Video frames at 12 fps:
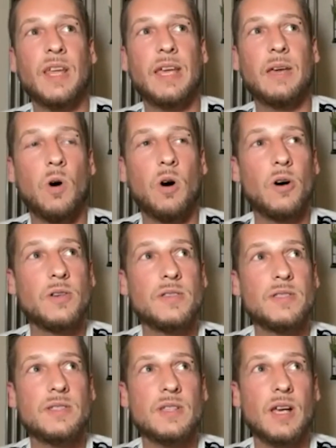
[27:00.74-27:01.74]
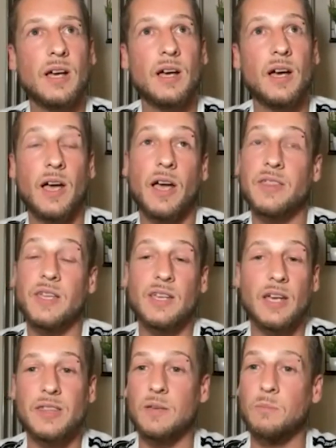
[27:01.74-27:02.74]
it was, I
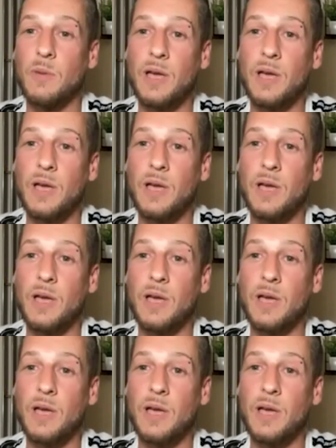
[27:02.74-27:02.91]
think, I think